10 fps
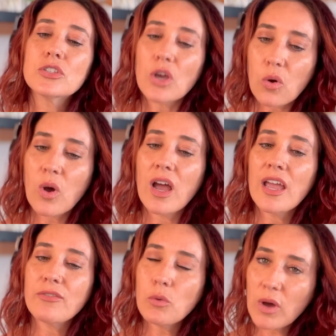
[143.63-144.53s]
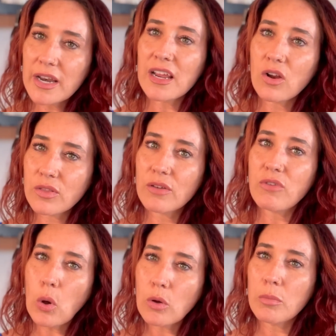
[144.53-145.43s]
so if you want to get all the
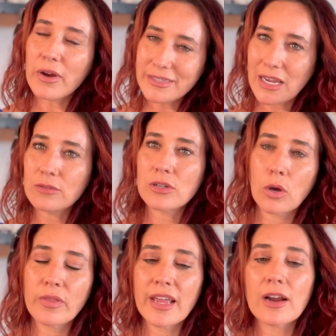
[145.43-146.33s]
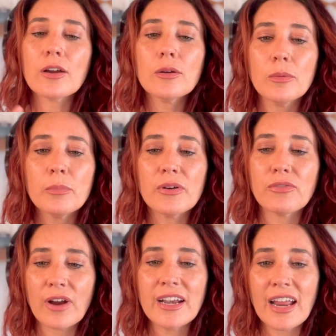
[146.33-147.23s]
vocal breakdown, go there. But
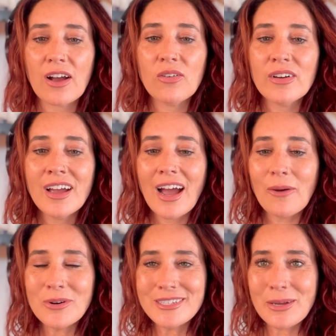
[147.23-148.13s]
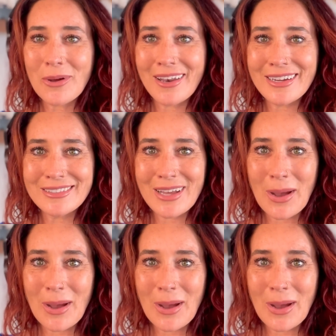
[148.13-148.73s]
for right now, I want to see what lines